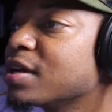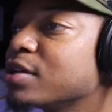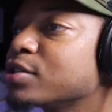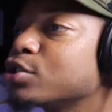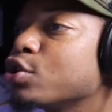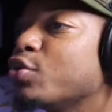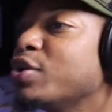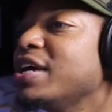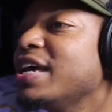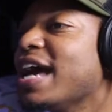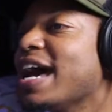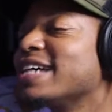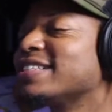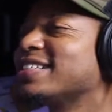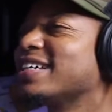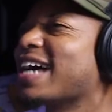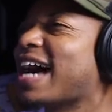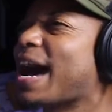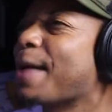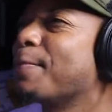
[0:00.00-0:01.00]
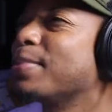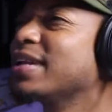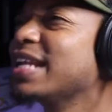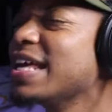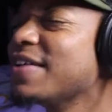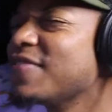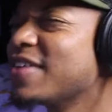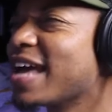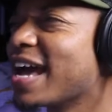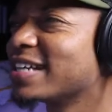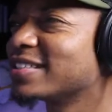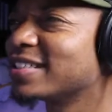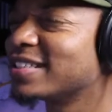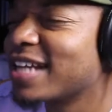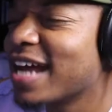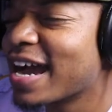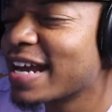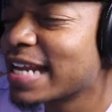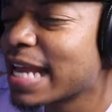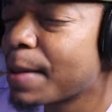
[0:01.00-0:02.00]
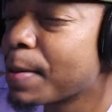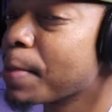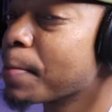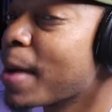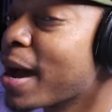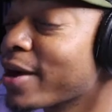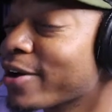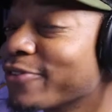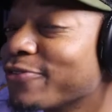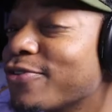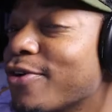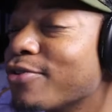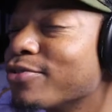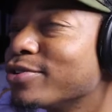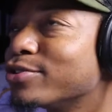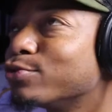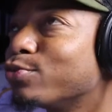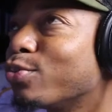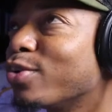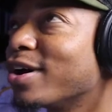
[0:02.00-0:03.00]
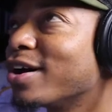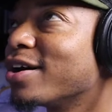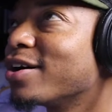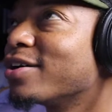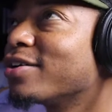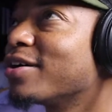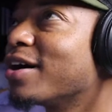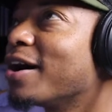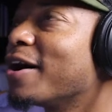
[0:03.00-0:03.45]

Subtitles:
So I believe he has a dynamic microphone as well.